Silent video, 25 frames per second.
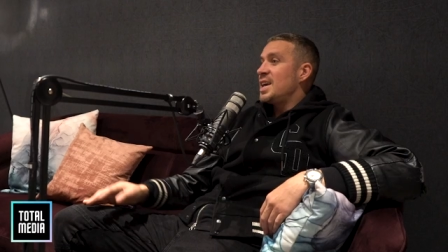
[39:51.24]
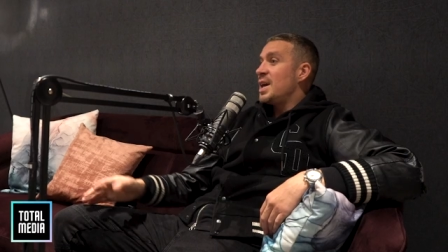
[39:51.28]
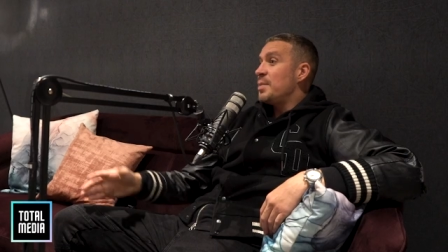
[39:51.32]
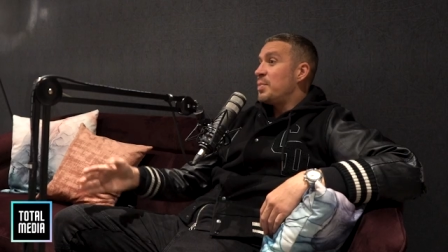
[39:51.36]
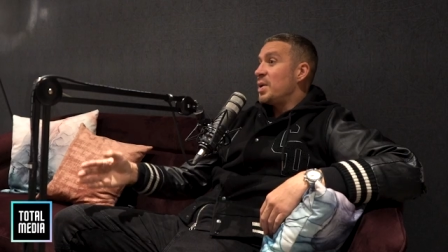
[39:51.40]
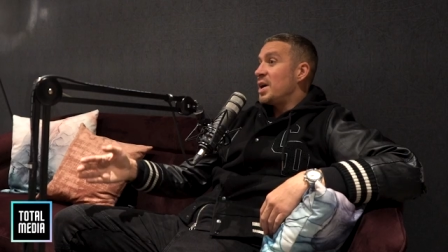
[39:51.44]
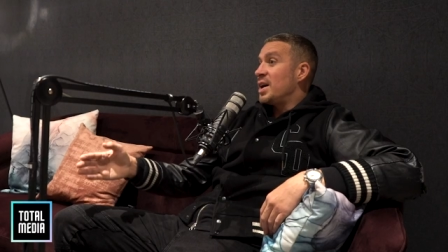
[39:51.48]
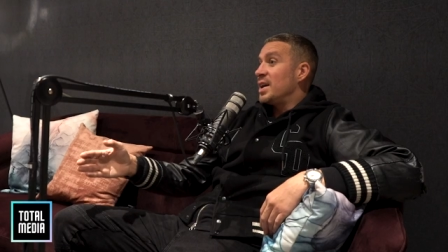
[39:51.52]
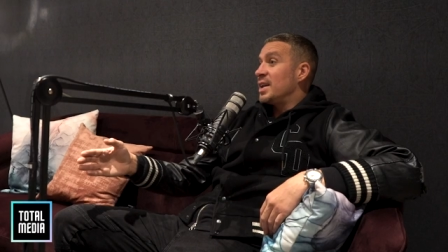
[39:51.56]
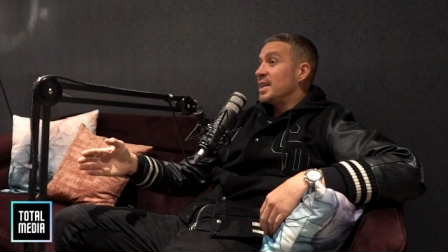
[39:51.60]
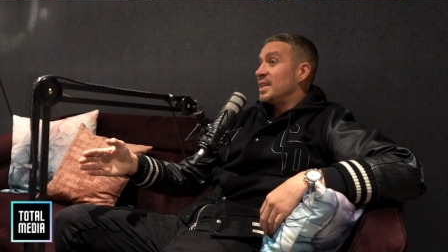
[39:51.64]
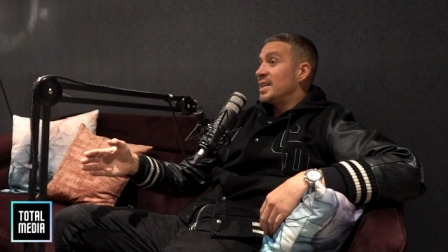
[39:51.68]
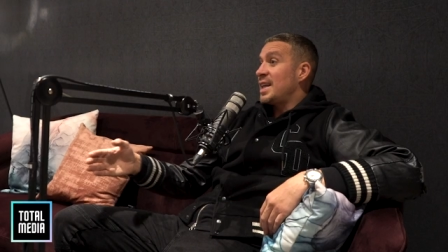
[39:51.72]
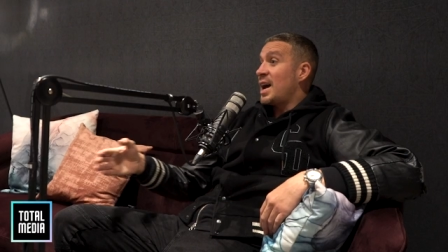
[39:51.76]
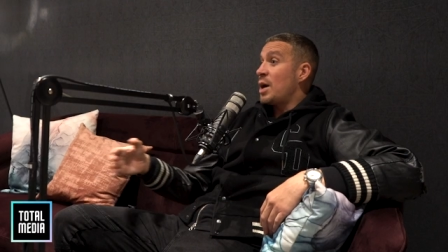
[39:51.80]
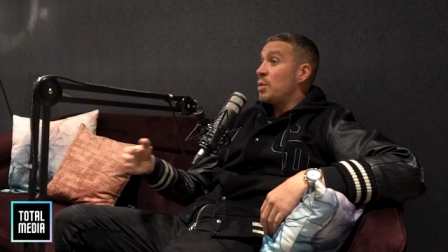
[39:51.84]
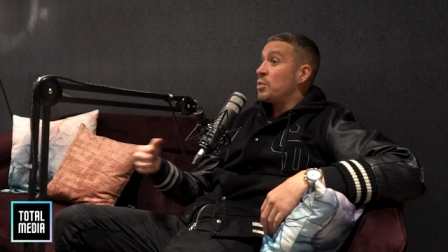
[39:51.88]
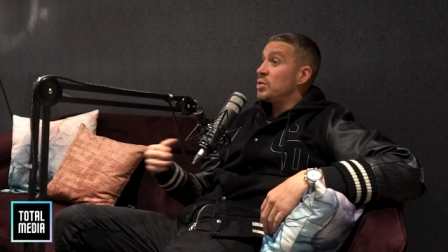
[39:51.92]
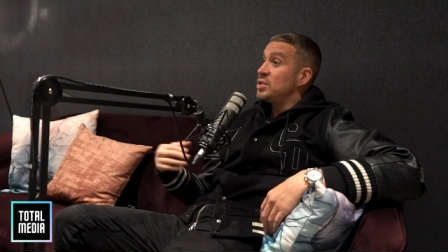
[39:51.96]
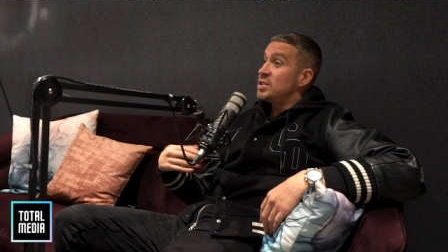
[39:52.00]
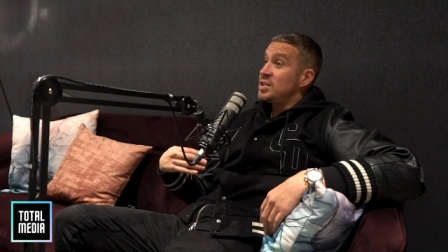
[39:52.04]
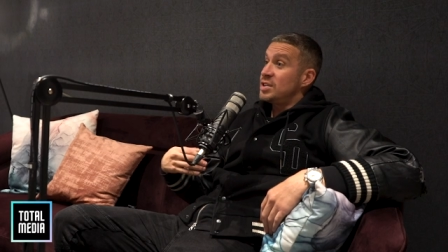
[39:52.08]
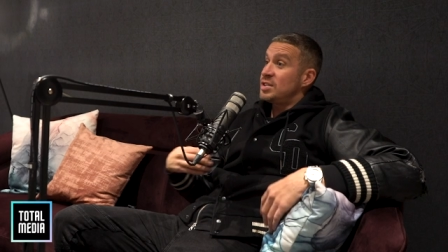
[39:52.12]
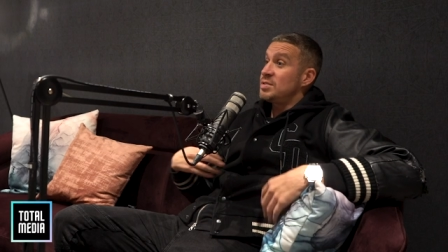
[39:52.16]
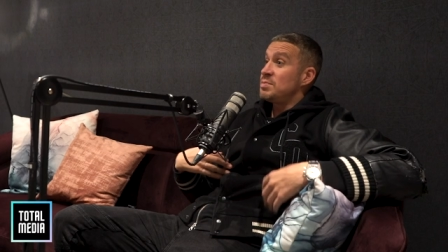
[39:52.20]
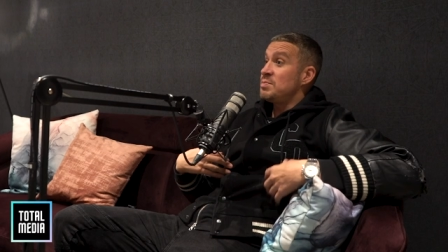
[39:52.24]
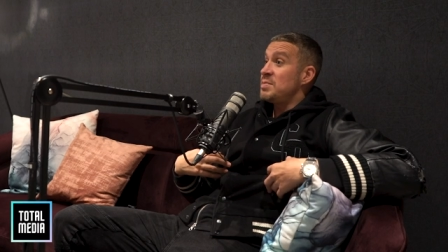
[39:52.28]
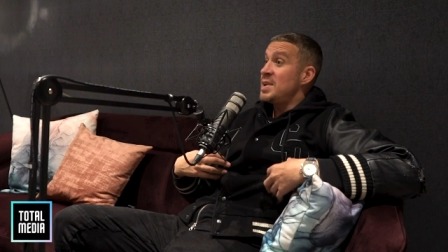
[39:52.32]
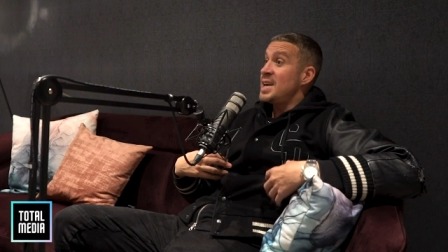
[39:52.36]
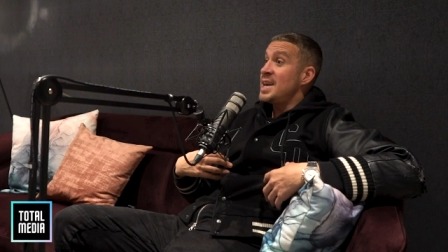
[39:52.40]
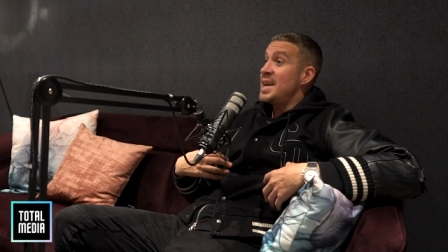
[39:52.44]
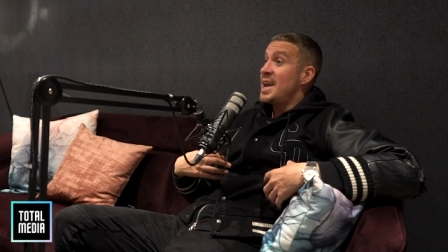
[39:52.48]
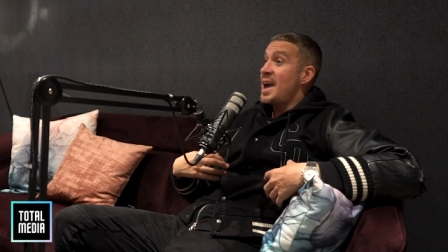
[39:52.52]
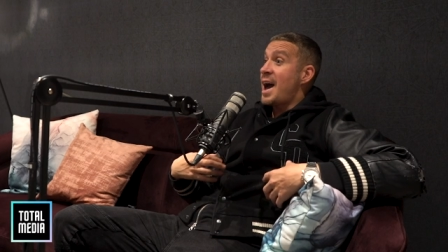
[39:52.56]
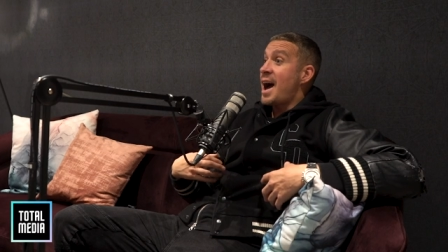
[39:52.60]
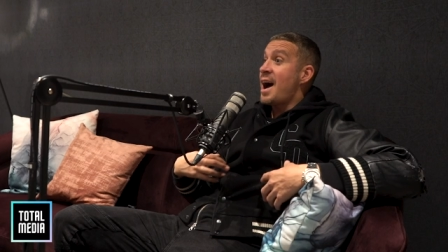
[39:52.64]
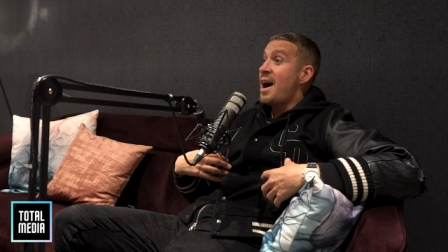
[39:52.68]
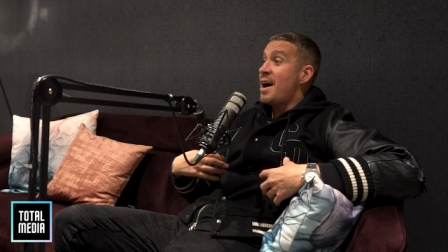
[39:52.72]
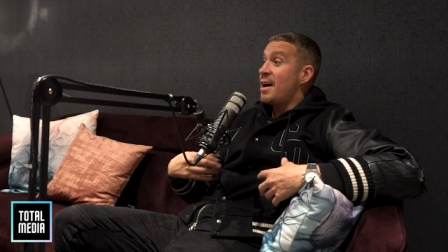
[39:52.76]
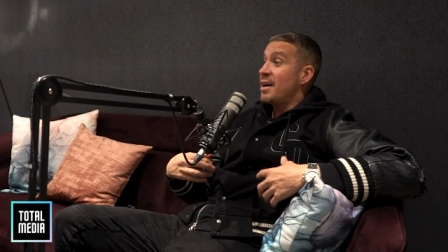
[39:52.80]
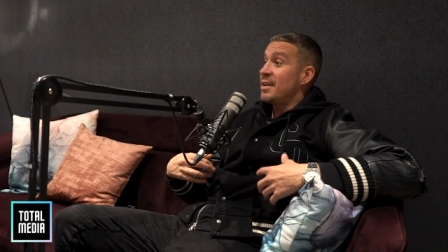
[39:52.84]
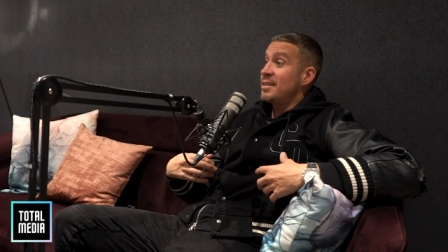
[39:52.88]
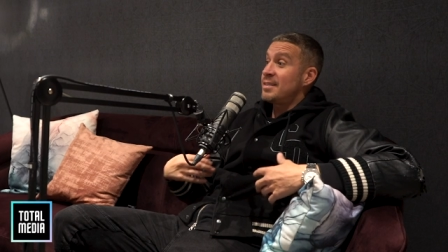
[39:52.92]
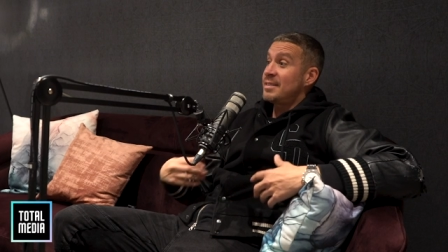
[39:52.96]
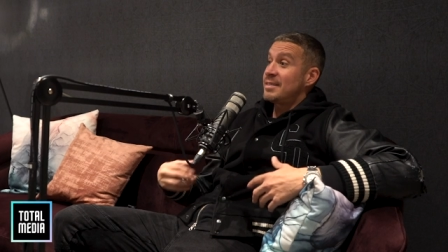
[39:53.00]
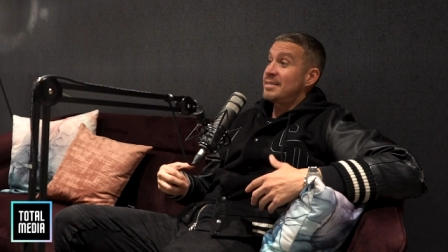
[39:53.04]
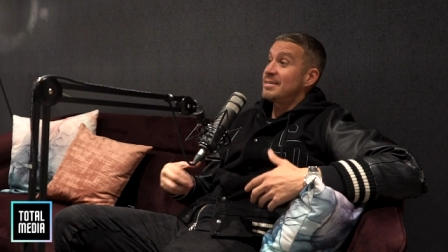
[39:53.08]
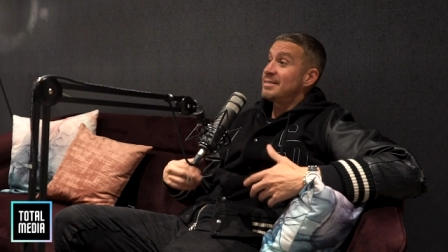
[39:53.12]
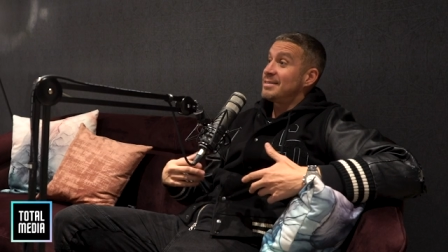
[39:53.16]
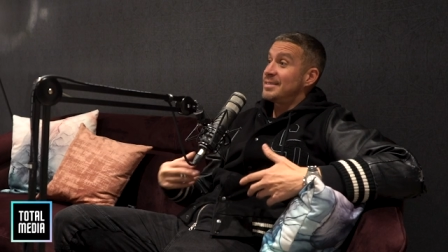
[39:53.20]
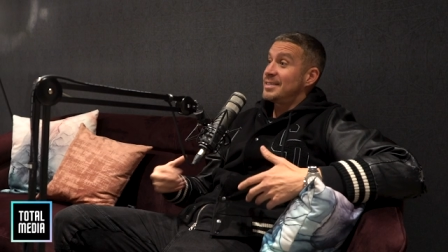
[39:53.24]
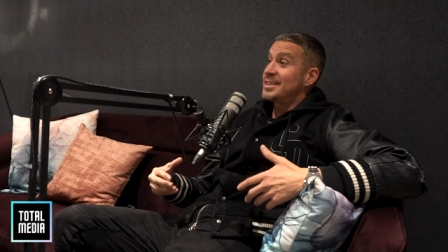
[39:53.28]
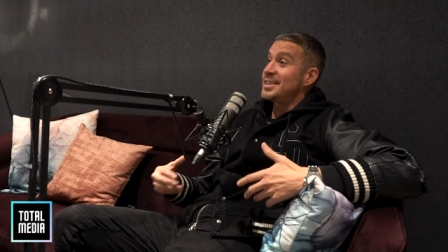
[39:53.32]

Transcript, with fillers: Yeah, once. but that was just me out and